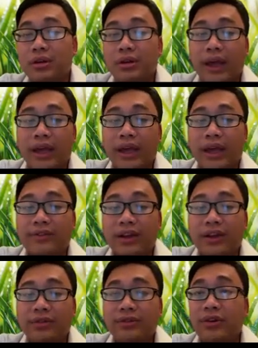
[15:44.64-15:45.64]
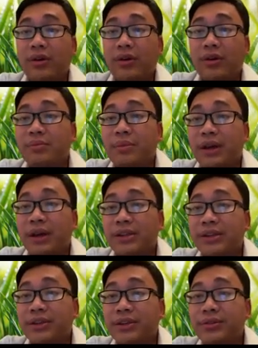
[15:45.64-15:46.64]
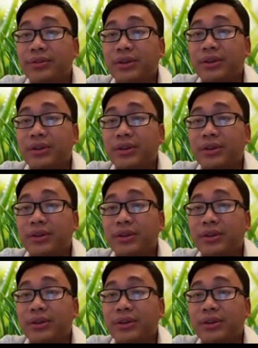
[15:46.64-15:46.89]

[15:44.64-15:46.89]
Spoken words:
The x values go up by 2,